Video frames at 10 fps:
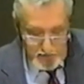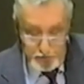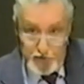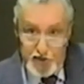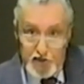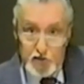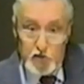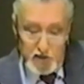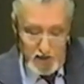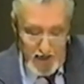but they do
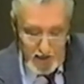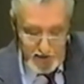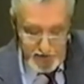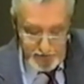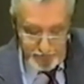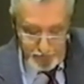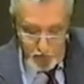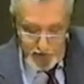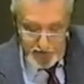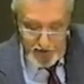acknowledge them for
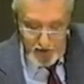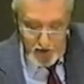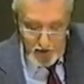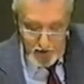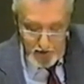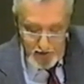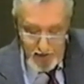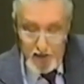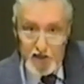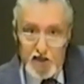what they are
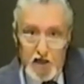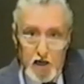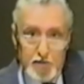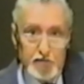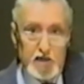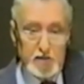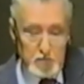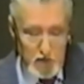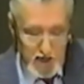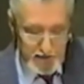and carefully
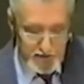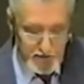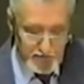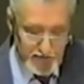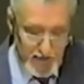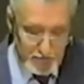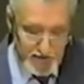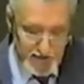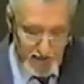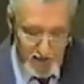monitor
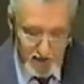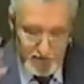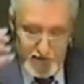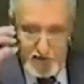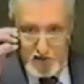themselves